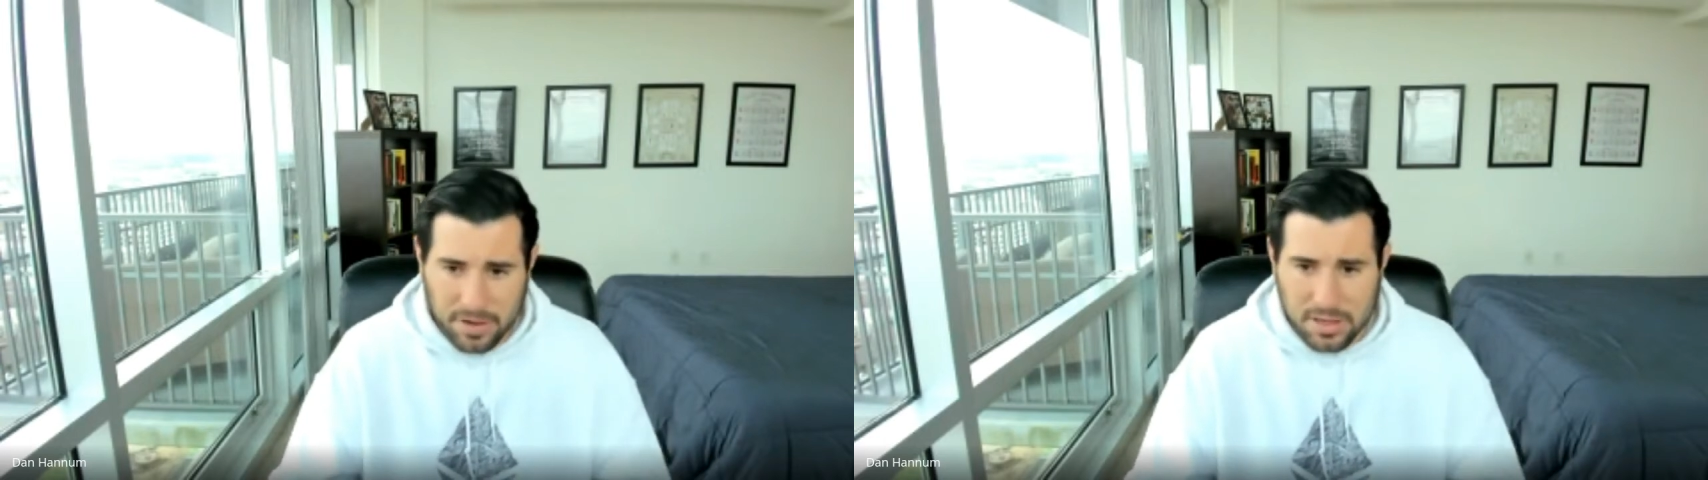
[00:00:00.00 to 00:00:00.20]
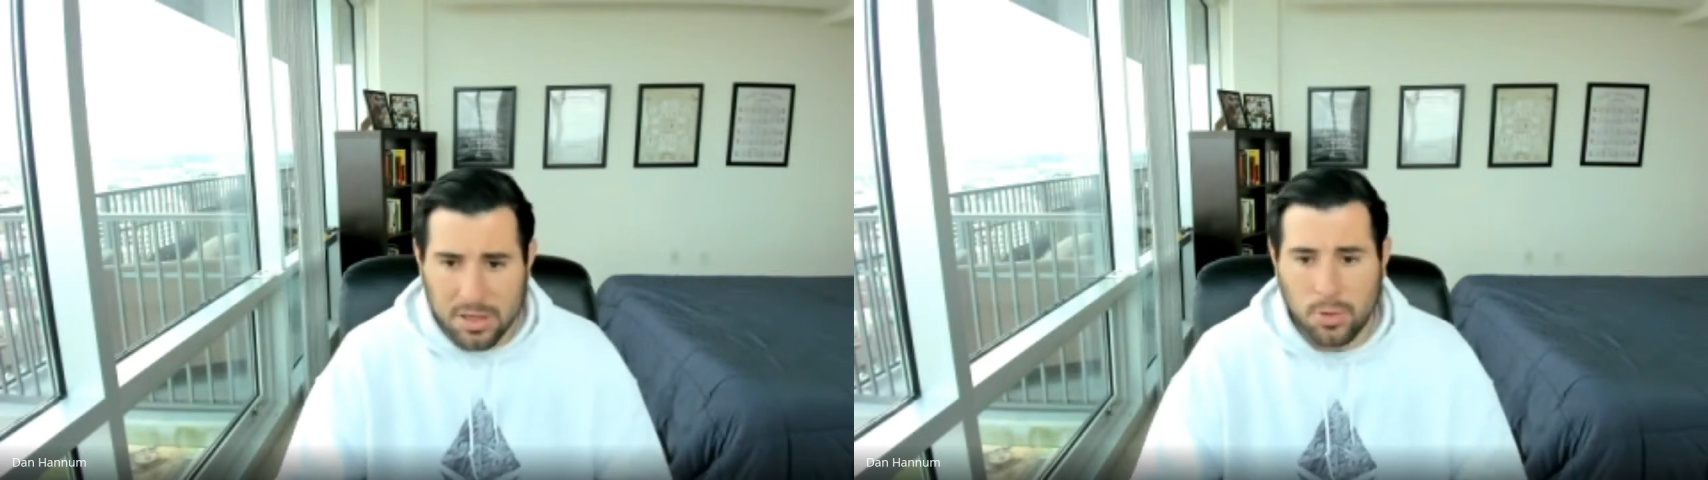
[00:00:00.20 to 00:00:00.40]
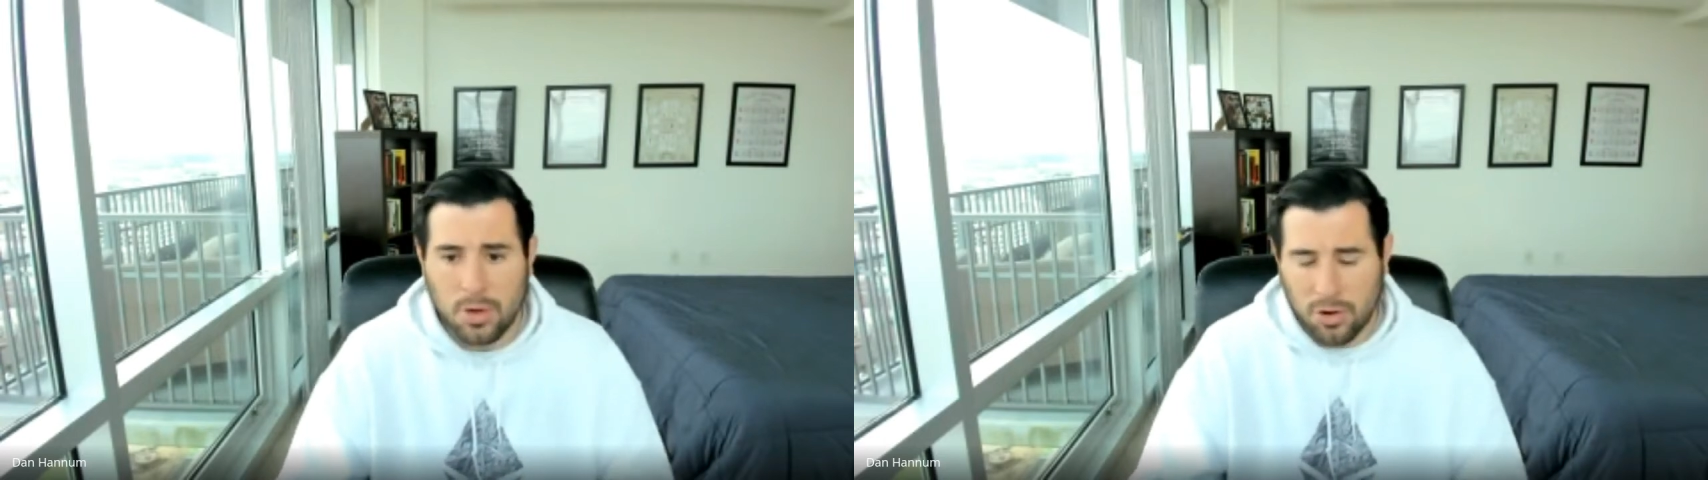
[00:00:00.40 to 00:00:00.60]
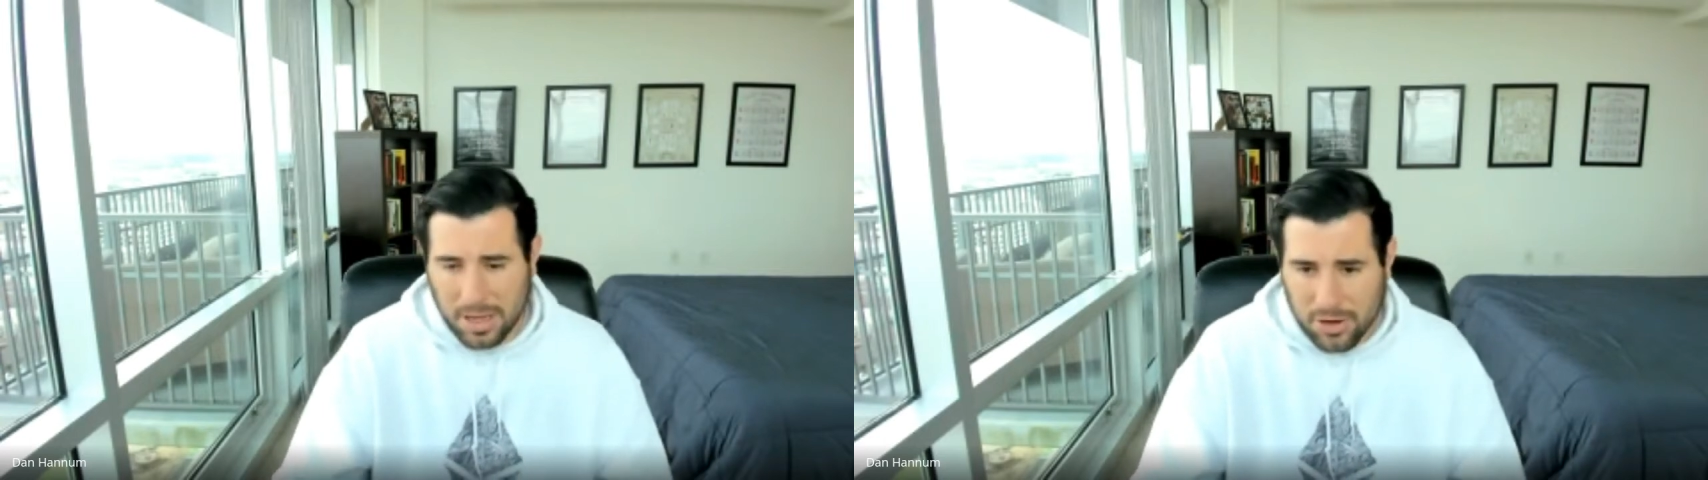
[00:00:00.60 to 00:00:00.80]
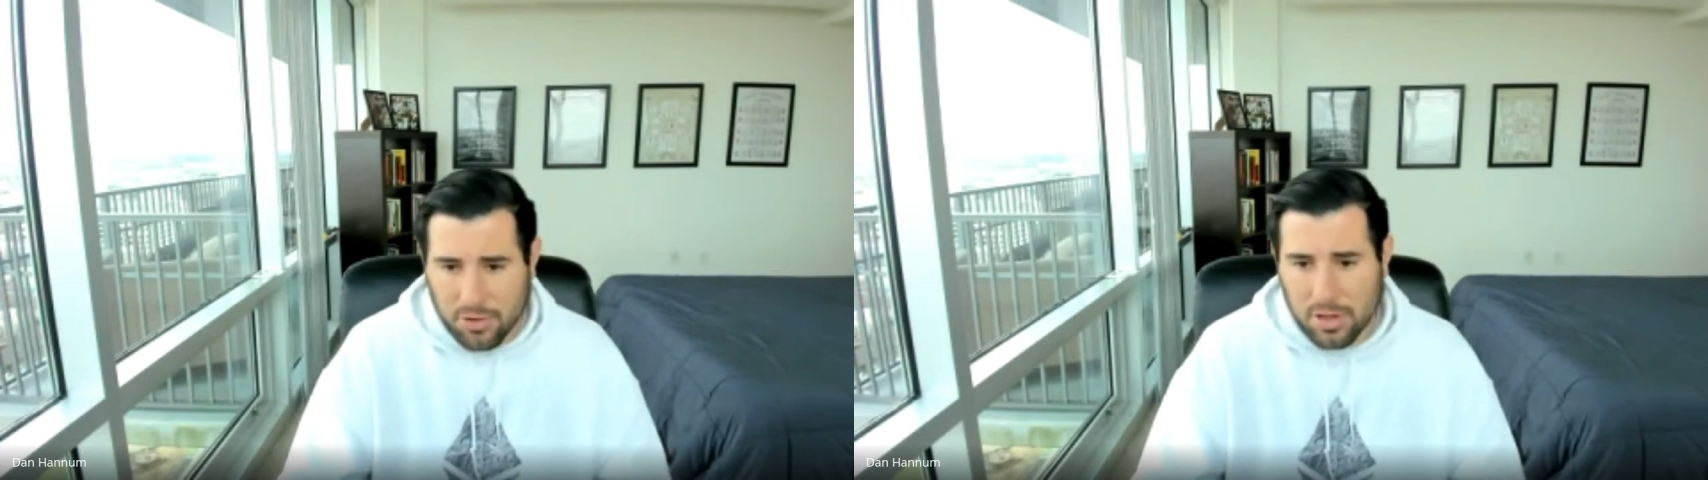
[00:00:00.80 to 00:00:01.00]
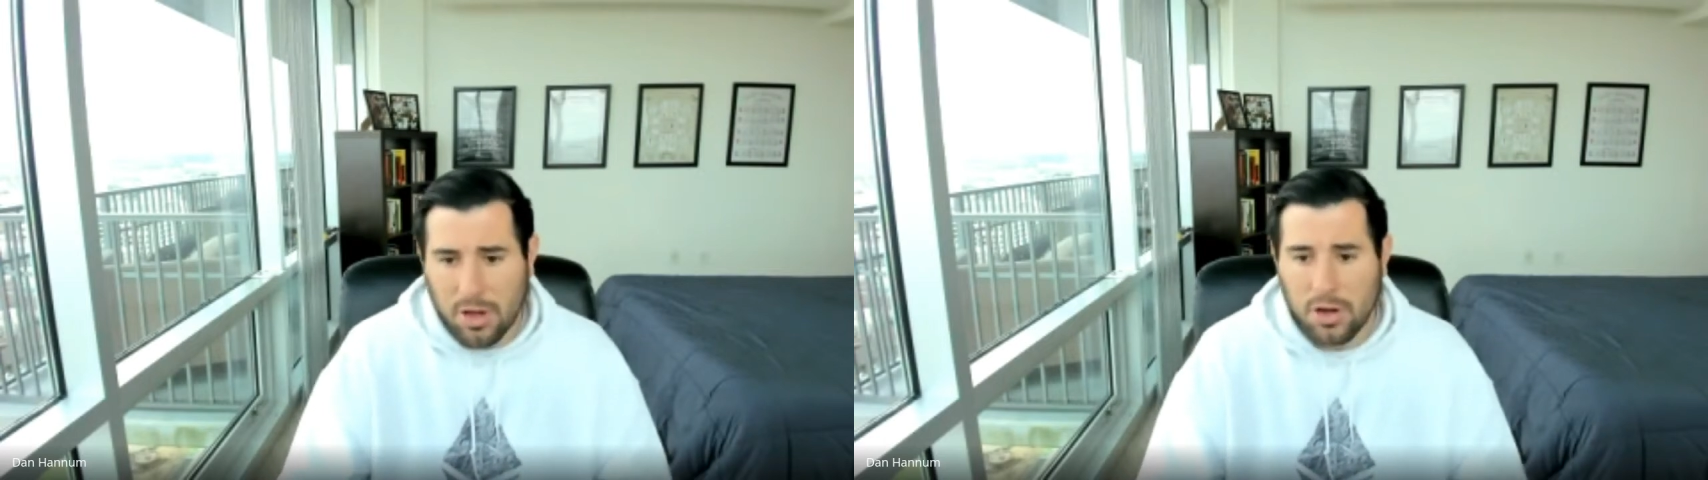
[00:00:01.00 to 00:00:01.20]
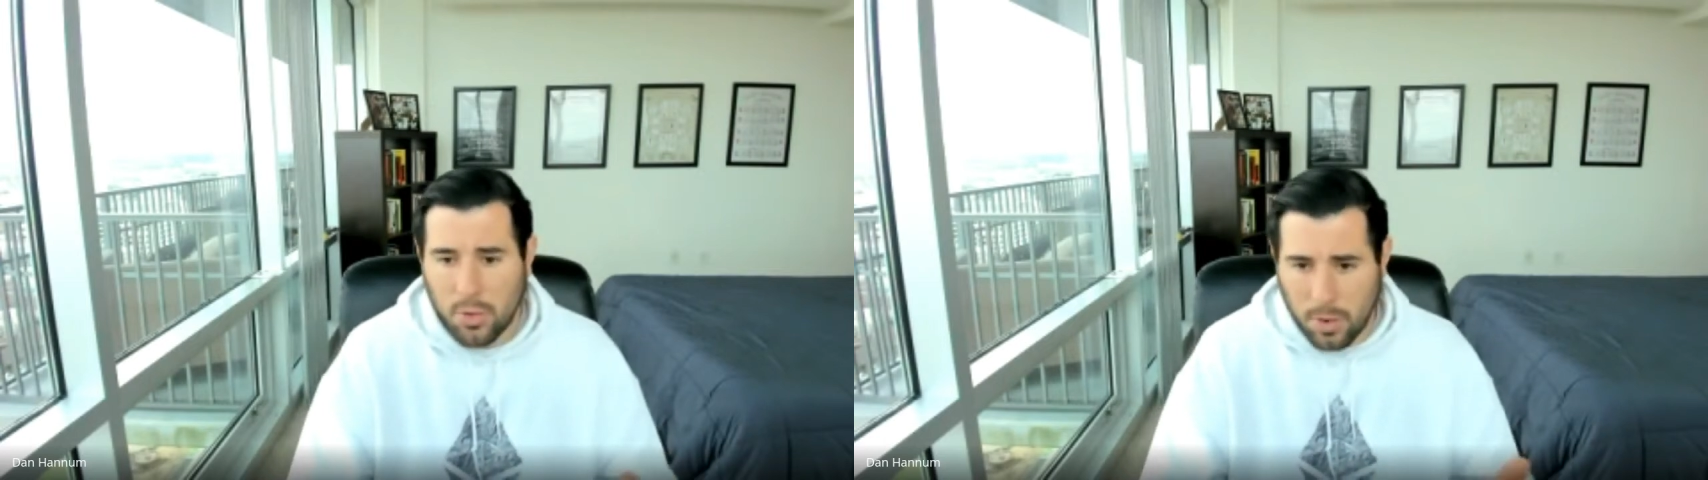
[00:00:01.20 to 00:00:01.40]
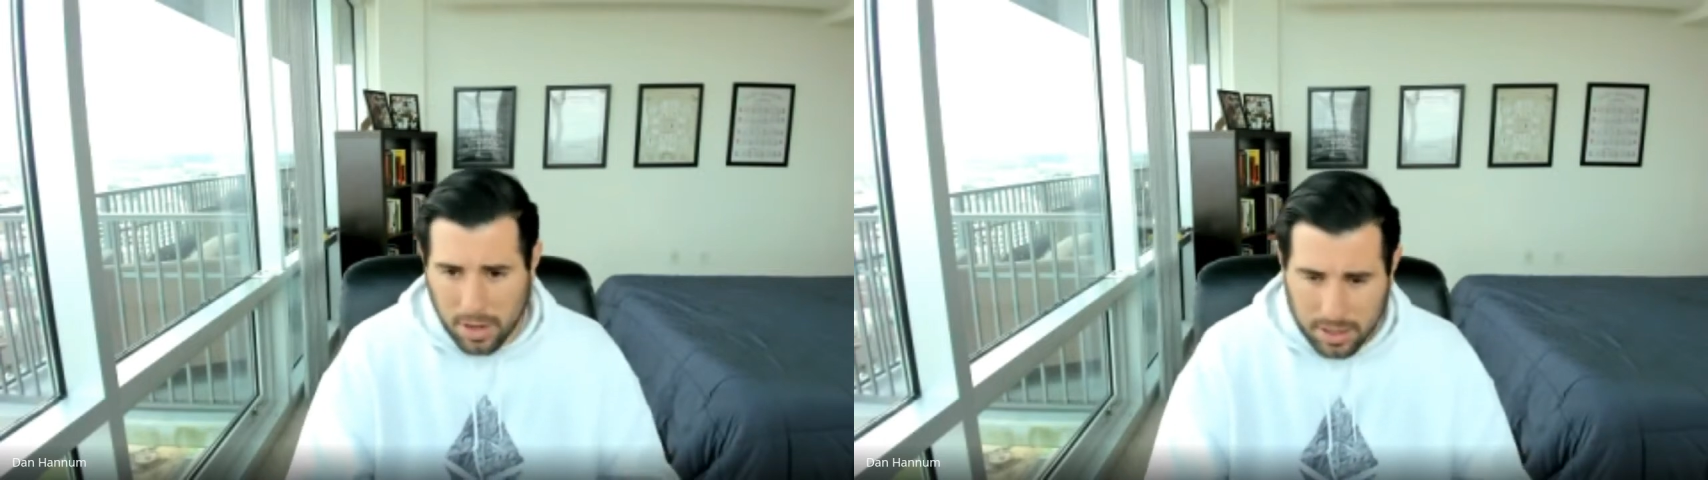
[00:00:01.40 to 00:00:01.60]
funds into and earning interest on,
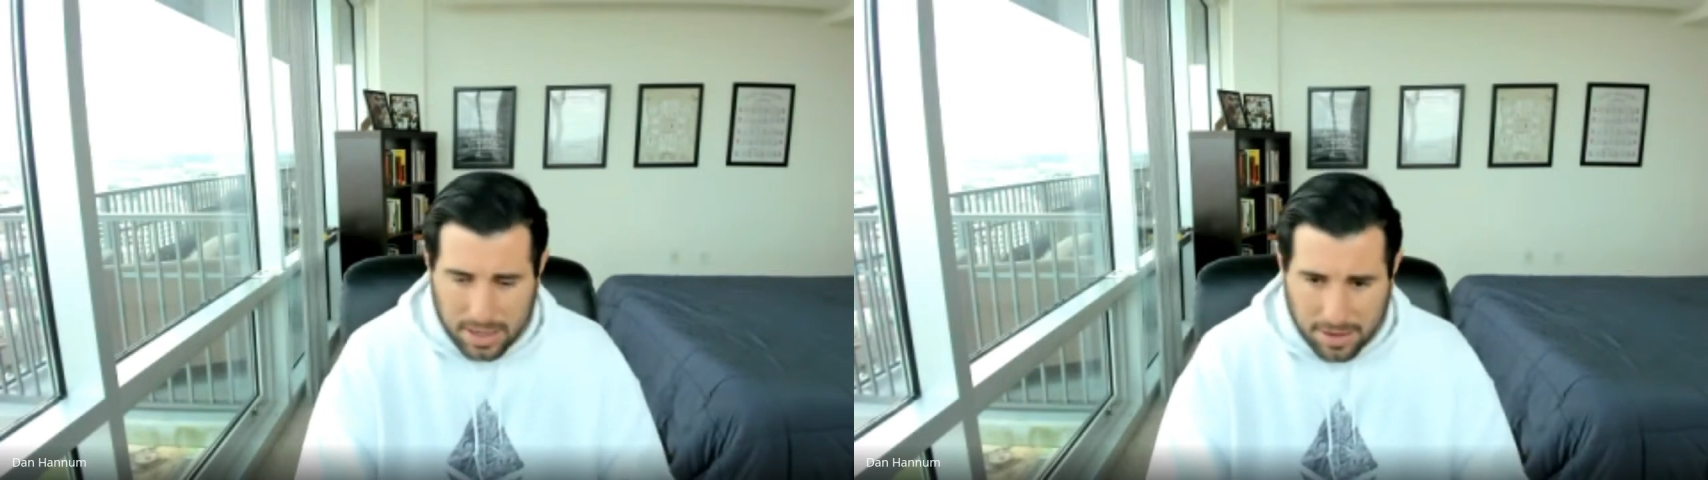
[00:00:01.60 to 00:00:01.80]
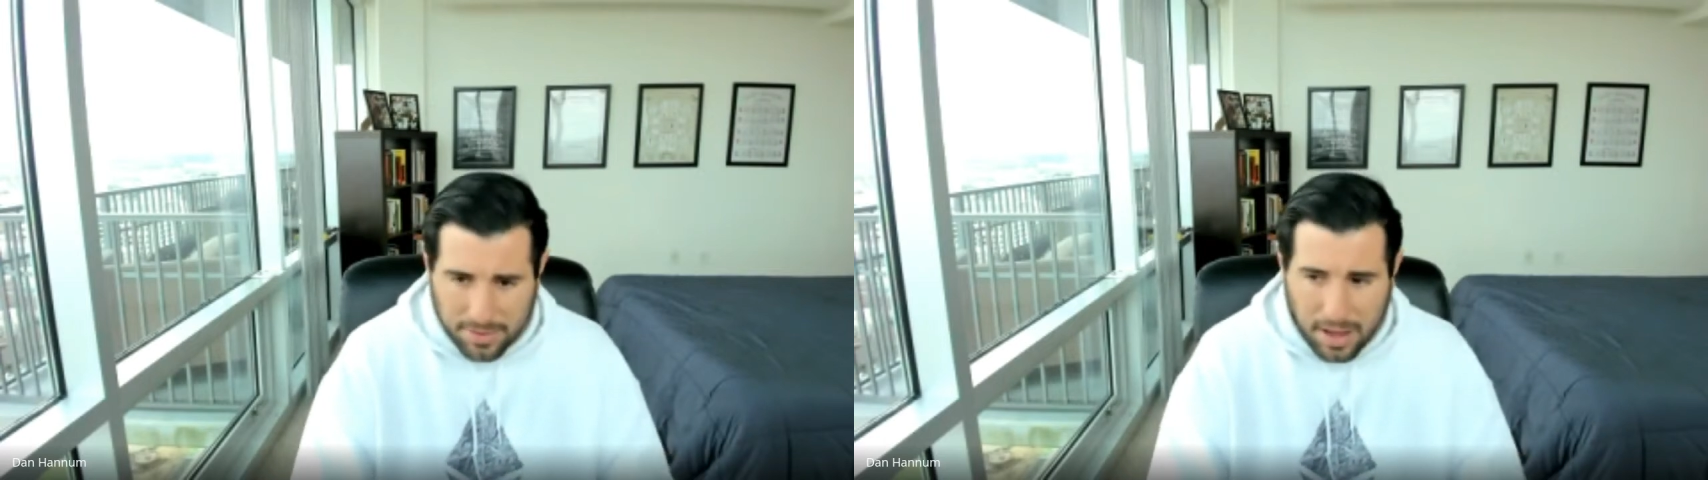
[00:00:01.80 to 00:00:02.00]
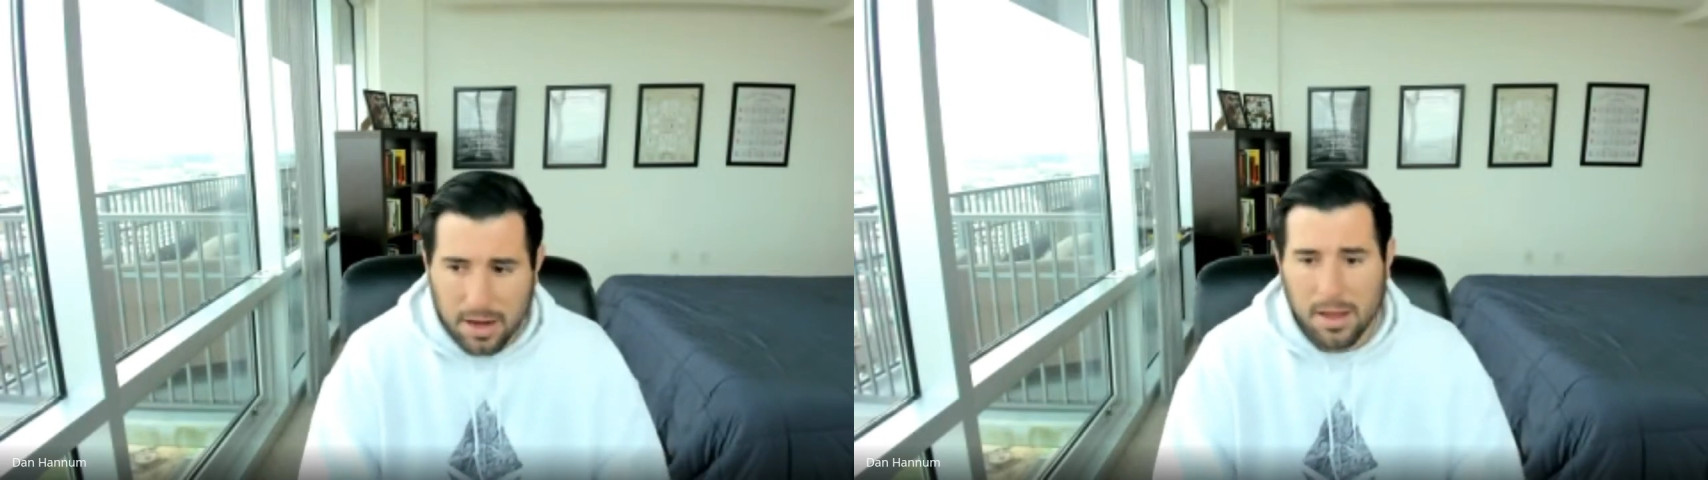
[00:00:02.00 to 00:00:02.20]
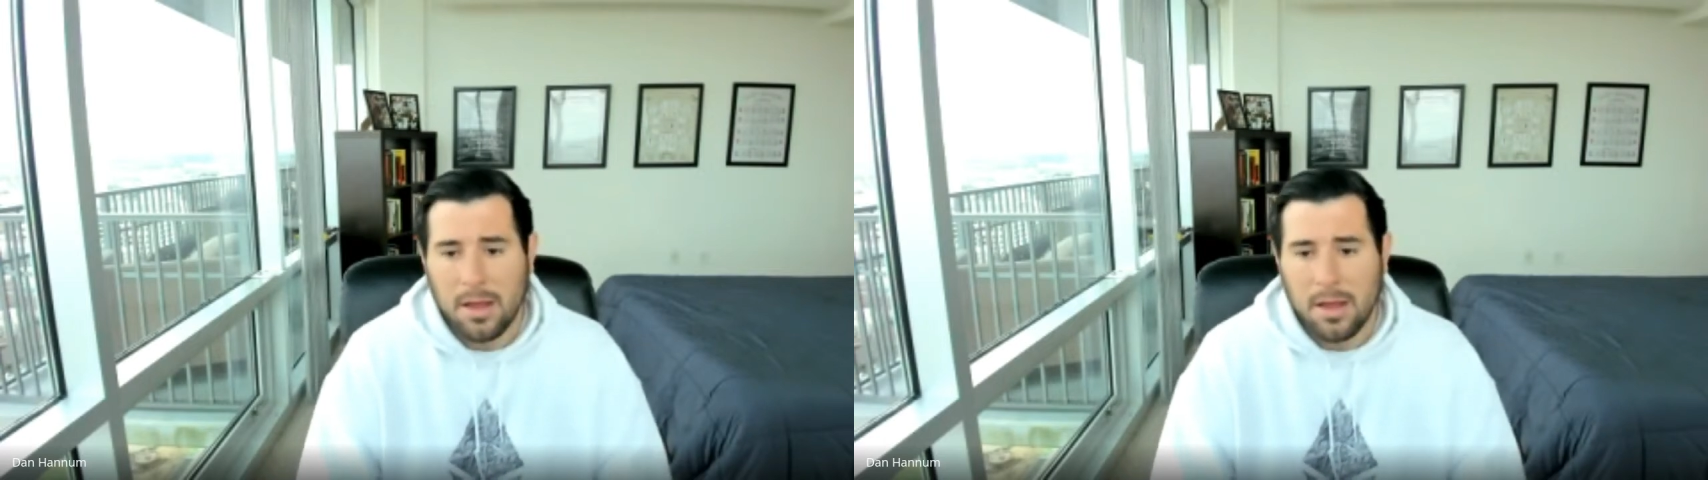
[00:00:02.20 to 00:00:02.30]
you'd want to connect that.